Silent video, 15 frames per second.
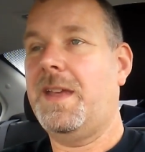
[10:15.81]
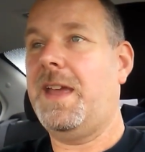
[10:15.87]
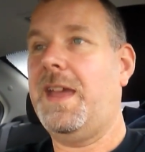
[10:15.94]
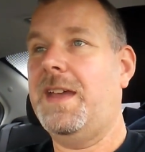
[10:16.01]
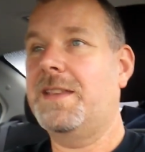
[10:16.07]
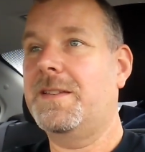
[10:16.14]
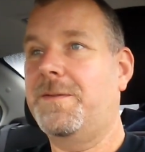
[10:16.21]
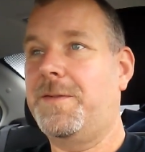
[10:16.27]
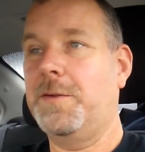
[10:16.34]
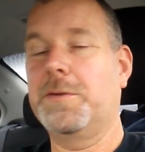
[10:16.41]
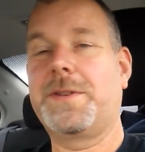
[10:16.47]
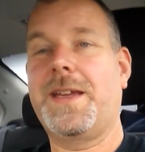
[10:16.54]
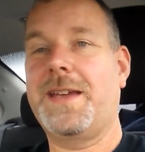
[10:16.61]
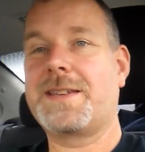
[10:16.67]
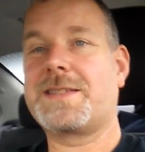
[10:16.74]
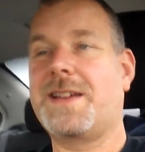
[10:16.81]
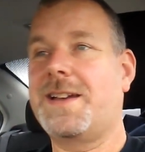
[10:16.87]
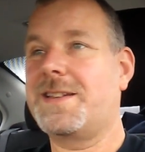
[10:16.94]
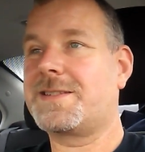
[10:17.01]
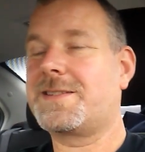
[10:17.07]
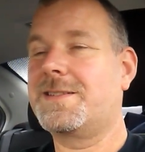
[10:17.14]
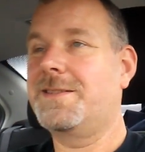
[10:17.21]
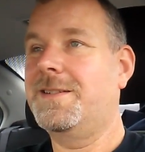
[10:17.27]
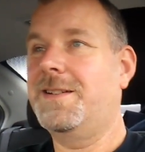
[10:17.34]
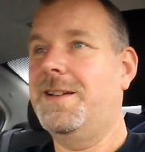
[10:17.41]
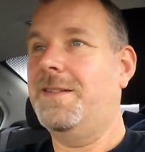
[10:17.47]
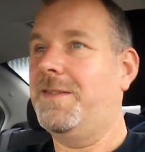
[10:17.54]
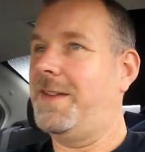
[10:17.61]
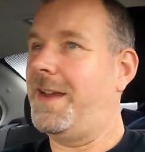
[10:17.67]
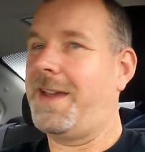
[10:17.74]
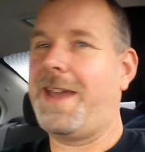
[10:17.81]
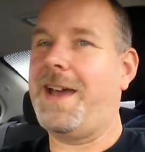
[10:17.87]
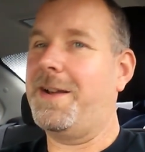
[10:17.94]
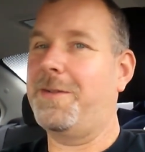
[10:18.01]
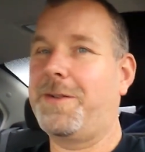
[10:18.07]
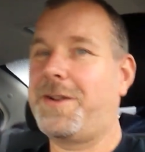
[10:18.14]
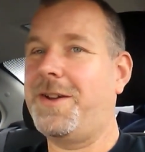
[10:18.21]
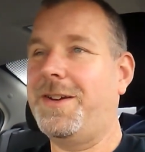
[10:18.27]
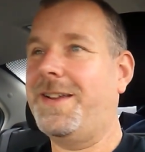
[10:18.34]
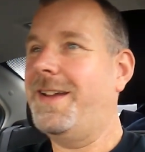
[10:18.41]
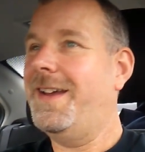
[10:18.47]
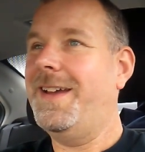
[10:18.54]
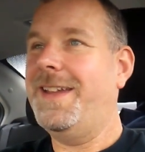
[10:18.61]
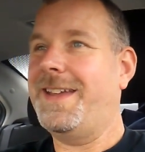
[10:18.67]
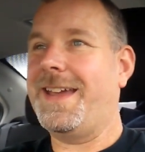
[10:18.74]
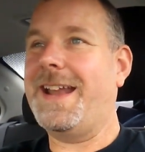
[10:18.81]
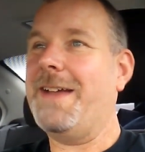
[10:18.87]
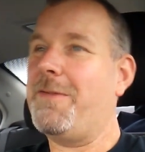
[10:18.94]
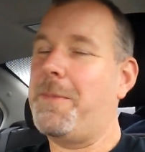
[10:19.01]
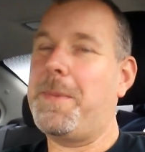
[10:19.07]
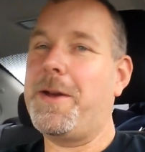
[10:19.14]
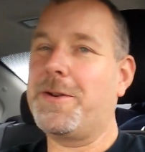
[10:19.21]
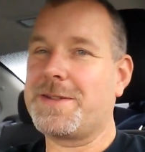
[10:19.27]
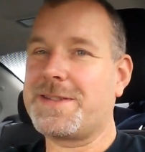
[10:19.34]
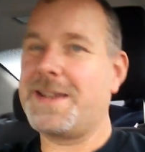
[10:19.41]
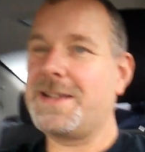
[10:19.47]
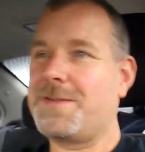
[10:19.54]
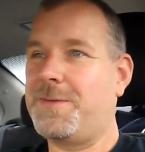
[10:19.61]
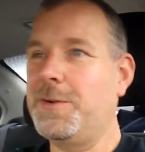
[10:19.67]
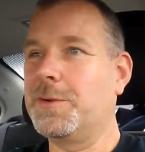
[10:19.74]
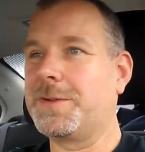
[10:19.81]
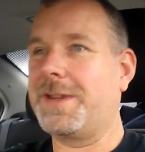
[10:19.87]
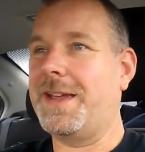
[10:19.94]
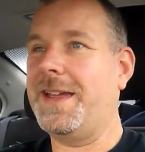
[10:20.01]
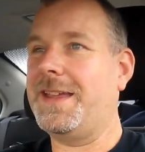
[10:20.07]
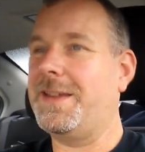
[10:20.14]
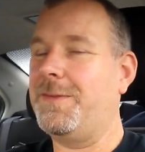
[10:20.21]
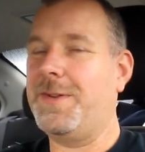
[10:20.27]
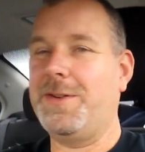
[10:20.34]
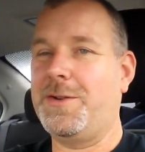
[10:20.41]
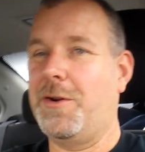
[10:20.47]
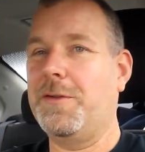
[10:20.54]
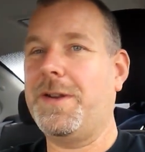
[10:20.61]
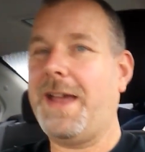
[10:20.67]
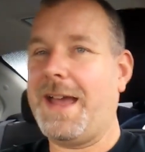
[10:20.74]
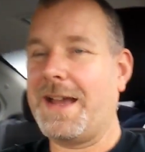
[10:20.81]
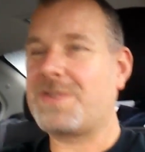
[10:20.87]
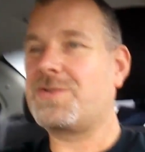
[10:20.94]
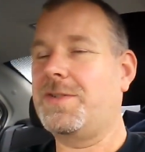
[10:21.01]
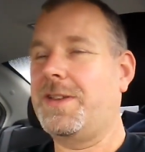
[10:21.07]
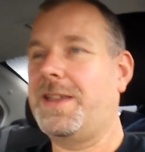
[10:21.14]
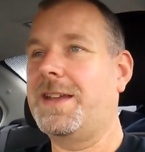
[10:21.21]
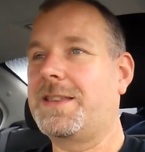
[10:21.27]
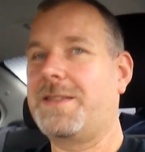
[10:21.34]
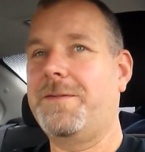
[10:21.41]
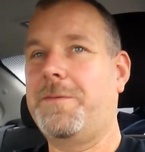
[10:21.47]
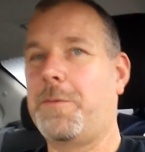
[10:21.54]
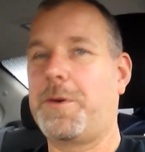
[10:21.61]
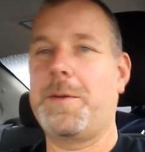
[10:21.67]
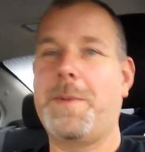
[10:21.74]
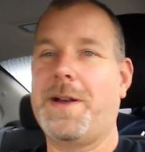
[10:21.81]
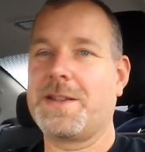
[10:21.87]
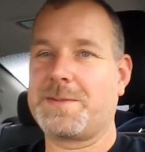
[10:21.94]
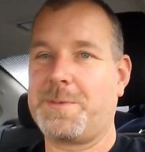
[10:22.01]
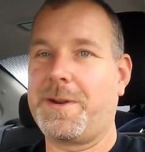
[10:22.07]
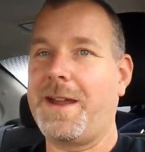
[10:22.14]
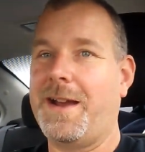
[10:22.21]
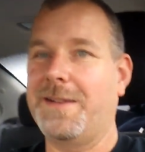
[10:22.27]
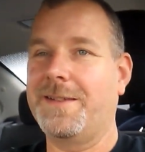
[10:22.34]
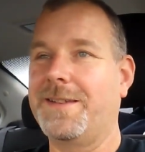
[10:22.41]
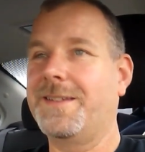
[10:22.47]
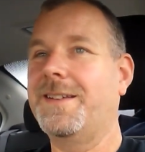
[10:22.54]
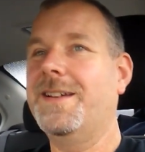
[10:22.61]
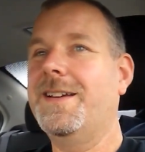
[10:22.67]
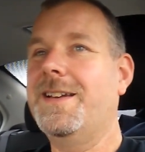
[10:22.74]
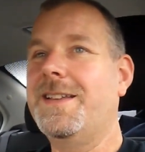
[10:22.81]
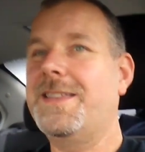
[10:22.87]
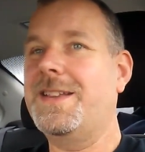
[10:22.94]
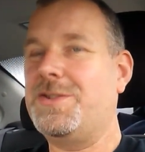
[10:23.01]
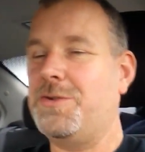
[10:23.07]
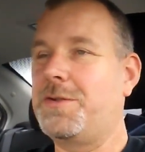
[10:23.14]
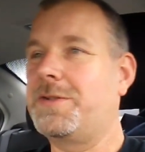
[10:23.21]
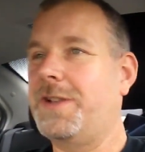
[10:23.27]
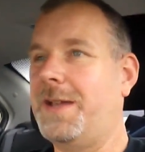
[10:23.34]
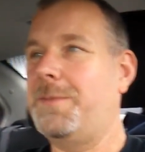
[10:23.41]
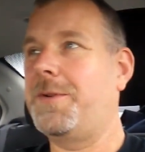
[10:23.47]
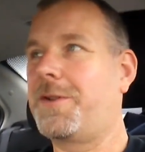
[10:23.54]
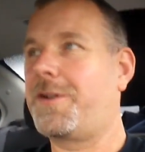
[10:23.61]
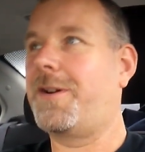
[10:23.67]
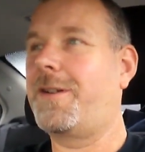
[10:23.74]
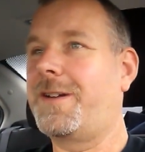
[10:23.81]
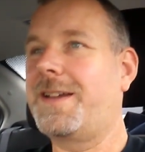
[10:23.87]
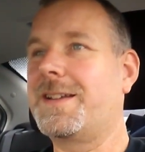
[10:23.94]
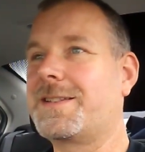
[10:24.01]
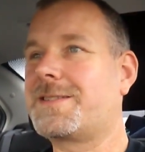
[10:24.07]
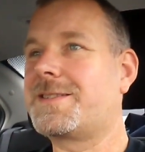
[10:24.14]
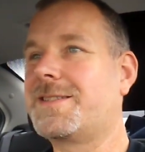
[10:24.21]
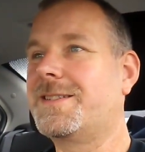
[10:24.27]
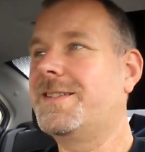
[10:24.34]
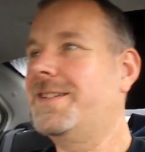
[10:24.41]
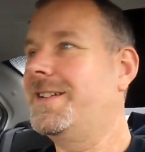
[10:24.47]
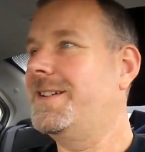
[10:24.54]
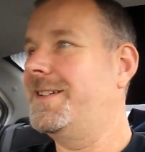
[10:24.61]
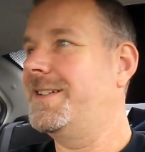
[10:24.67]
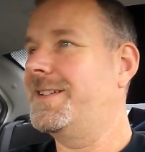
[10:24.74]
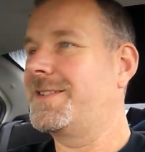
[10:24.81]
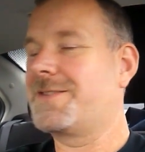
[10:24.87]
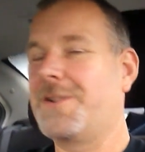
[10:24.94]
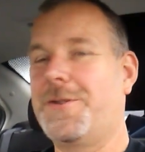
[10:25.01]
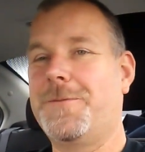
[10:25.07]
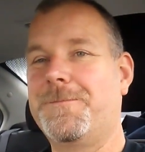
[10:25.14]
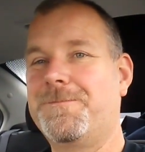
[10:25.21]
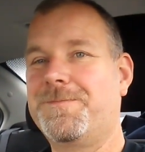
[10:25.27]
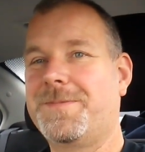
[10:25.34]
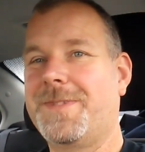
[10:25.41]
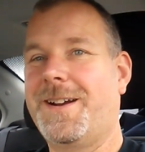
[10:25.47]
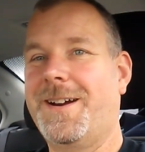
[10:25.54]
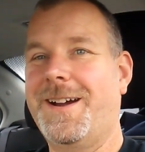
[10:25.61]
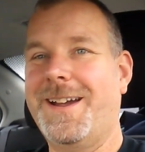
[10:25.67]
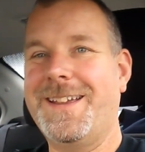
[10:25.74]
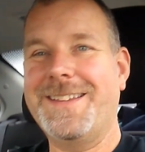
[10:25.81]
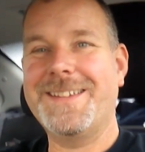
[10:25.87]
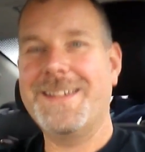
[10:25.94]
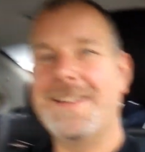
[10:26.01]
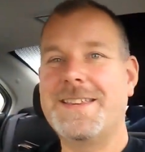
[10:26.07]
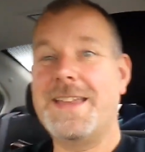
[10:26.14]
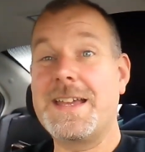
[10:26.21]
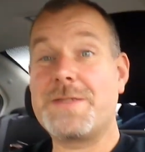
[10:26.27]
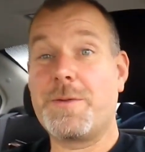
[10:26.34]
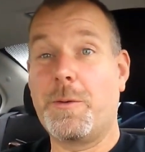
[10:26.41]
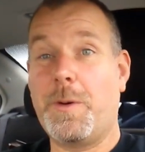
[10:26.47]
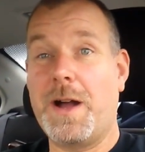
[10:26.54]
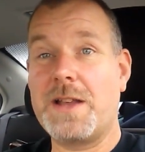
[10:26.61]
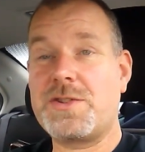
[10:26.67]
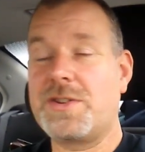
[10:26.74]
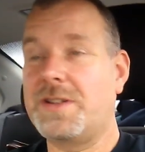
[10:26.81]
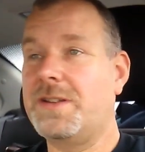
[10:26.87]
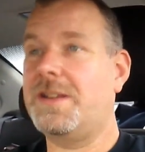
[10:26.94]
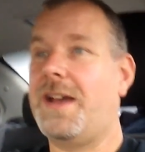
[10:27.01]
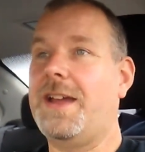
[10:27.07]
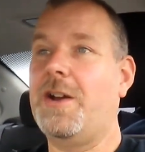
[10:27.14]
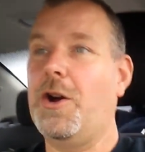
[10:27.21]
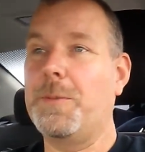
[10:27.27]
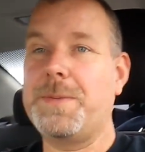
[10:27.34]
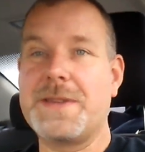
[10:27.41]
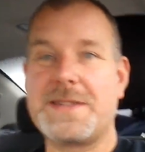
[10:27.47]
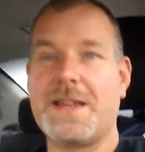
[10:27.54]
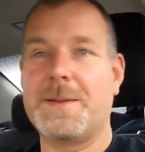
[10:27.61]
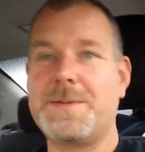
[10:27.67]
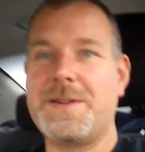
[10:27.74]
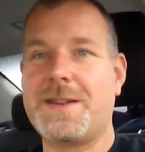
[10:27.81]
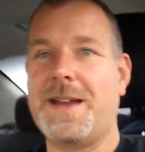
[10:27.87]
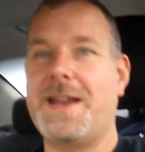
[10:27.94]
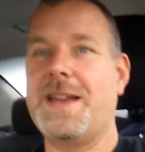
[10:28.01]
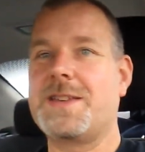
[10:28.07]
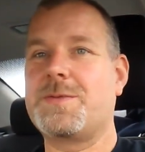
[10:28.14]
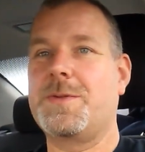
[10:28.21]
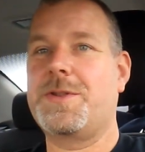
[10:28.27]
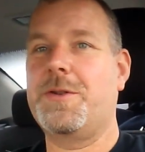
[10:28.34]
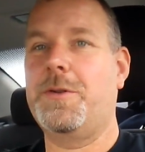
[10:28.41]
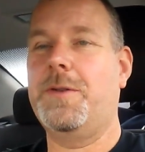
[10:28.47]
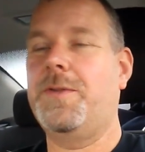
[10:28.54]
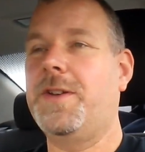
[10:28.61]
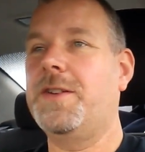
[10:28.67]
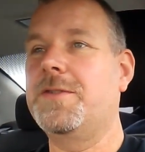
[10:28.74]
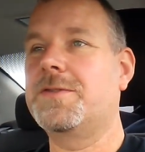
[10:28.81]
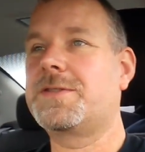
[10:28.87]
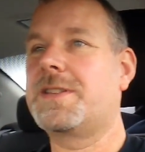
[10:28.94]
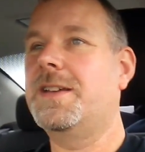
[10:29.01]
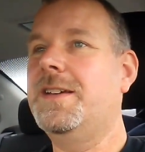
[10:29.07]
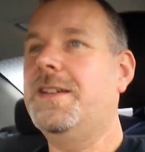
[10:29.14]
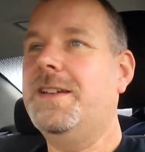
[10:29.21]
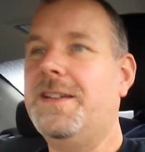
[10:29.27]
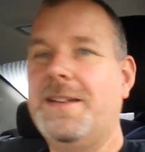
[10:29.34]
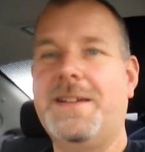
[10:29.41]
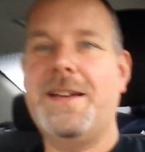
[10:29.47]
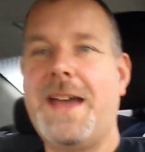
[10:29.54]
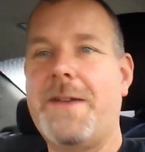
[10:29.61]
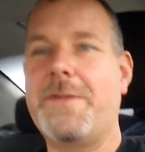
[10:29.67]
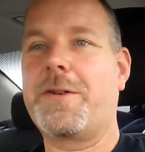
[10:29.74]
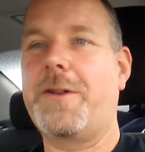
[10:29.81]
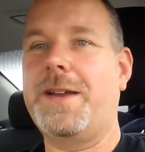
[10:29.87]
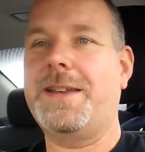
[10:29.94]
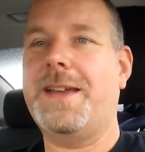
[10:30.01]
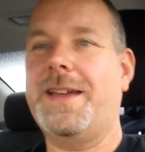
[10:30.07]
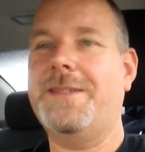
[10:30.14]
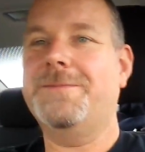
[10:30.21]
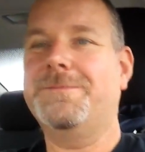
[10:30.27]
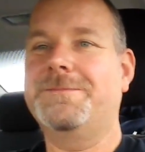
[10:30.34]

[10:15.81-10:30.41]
and the fuel tank size. Yeah, you gotta have a better size fuel tank if you don't actually get the 40 miles per gallon that you claim your car gets. So, all right, thanks for watching. I hope this helps you guys with your reviews. Have a great day.